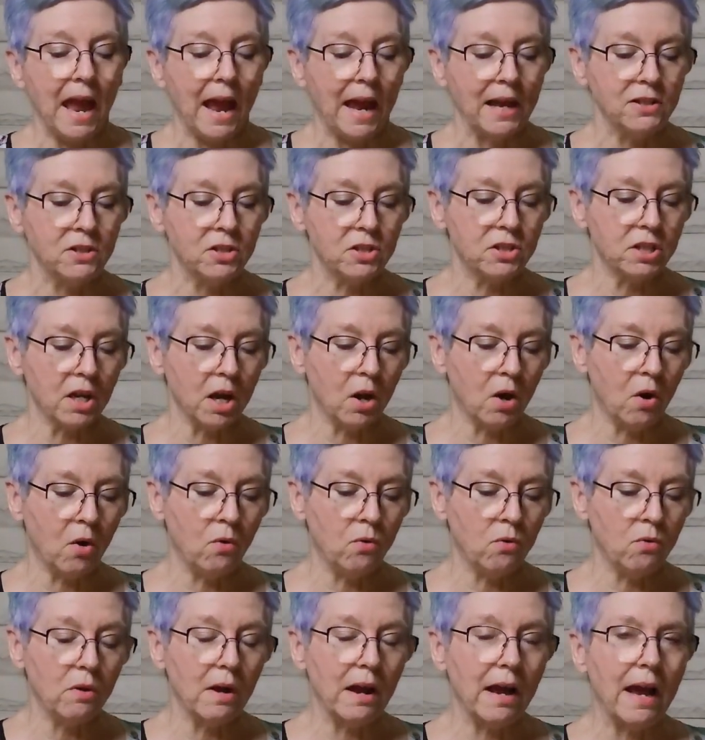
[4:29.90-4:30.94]
And
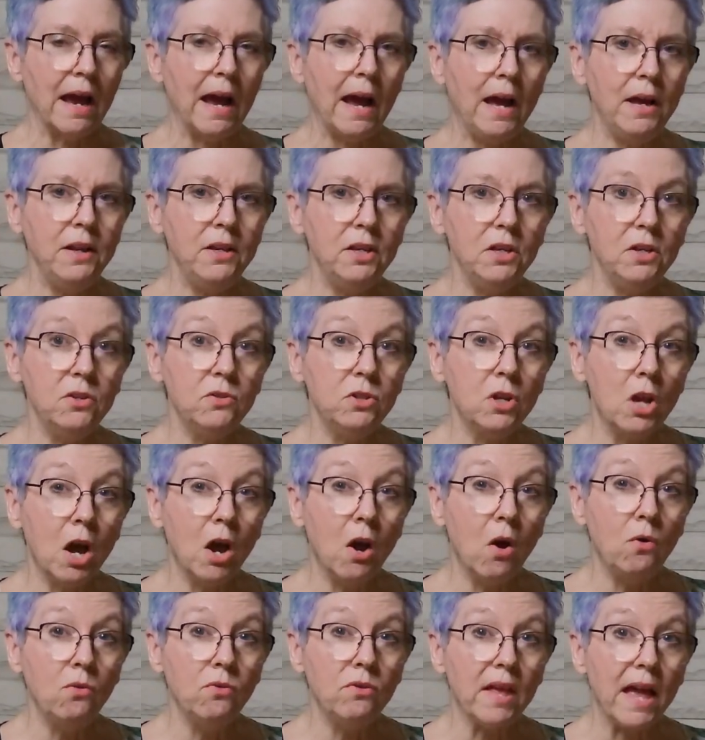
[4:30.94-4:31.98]
so, how do you
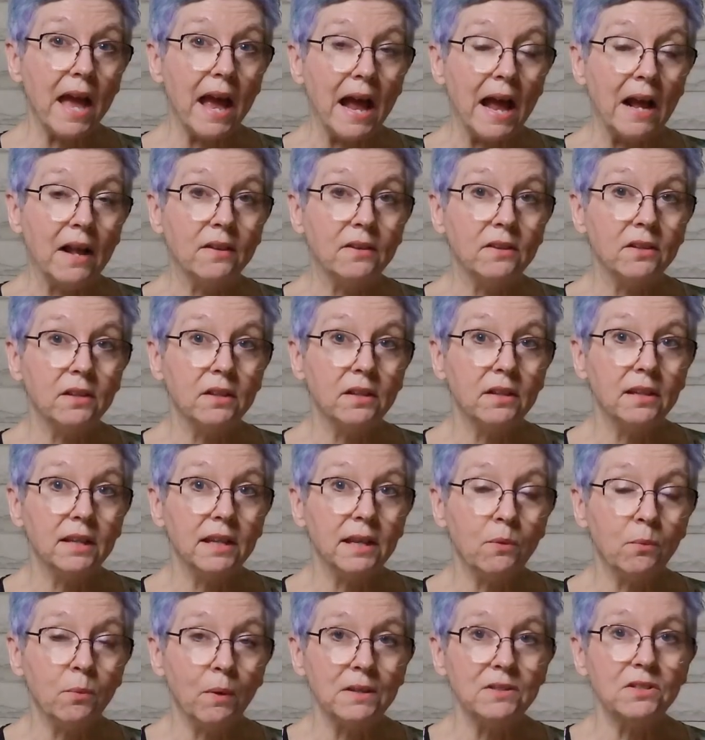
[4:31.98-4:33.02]
know that
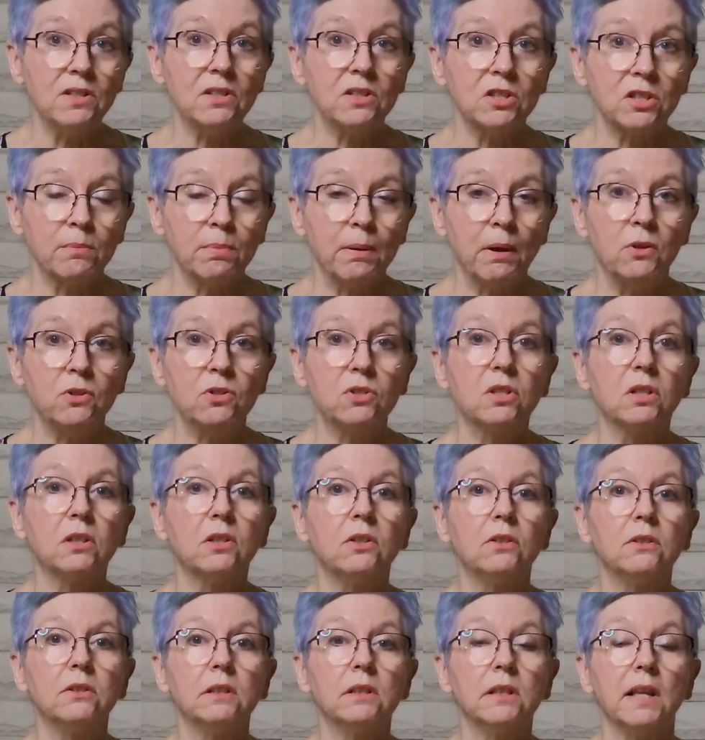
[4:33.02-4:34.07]
it wasn't supposed to
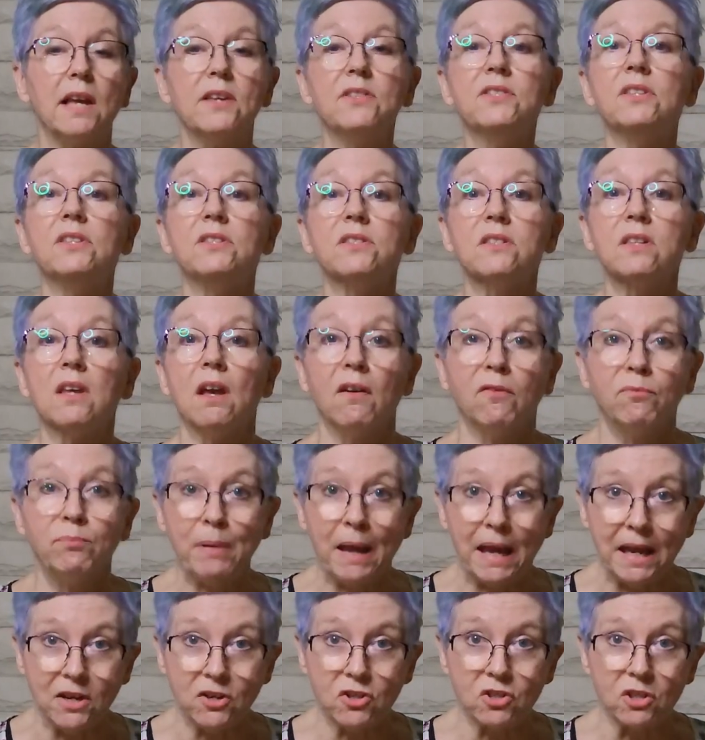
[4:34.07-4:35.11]
learn the lessons of
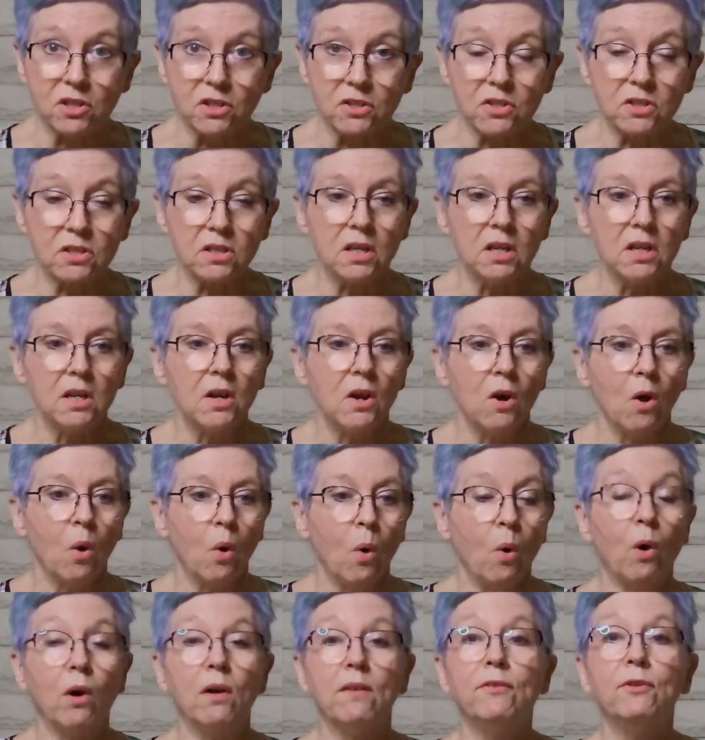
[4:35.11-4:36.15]
patience
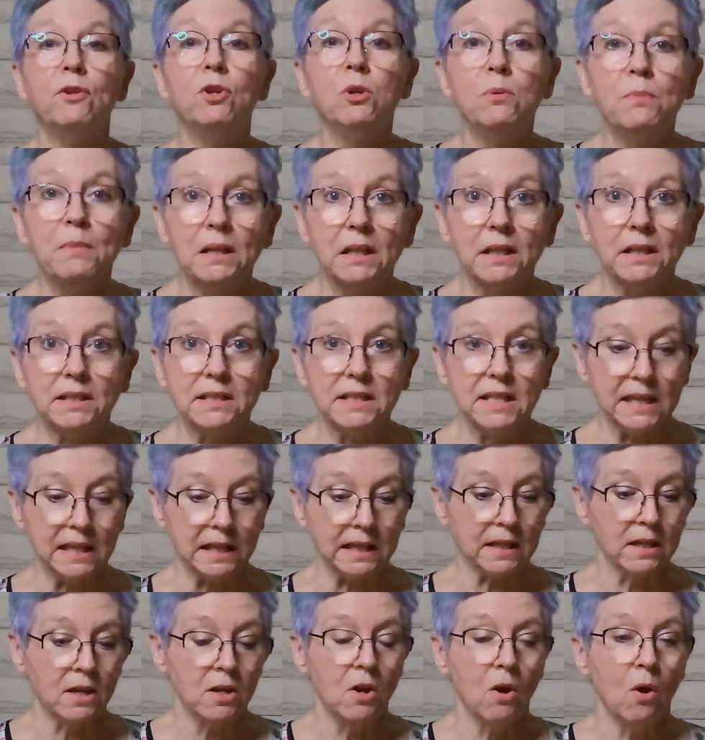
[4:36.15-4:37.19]
or of
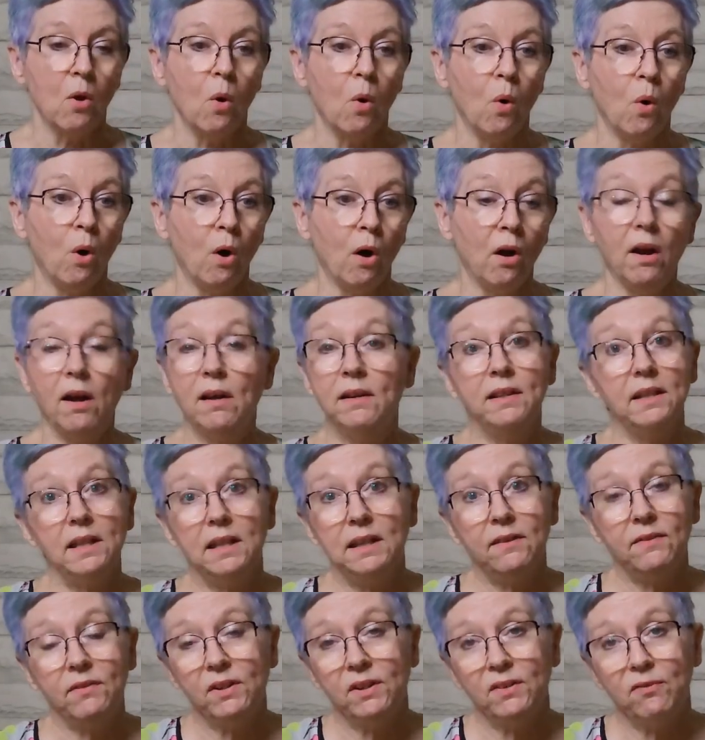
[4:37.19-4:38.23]
humility or
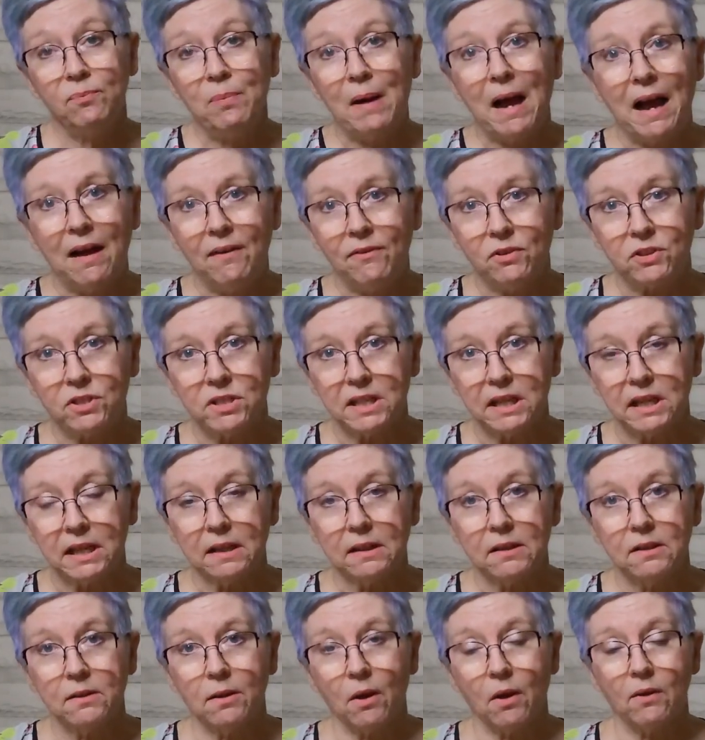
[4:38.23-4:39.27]
even of
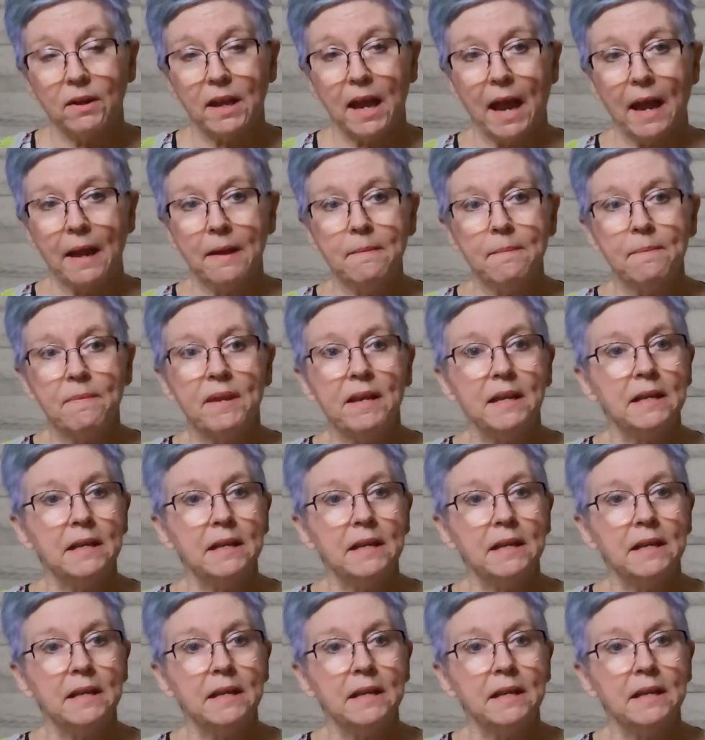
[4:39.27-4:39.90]
poverty, okay?